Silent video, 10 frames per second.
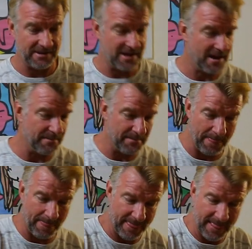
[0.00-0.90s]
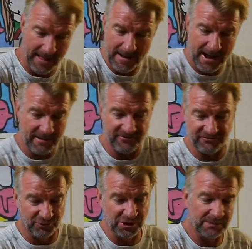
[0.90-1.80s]
Yep.
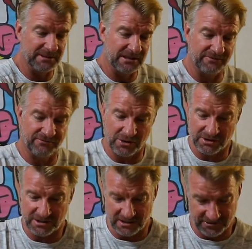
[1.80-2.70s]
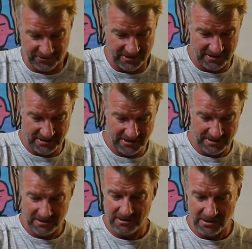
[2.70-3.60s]
I've really been looking forward to this.
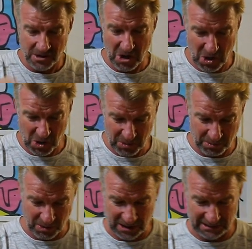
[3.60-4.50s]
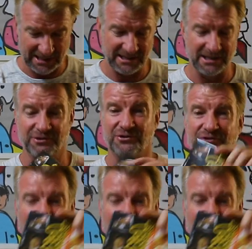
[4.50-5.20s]
Oh boy, look at this.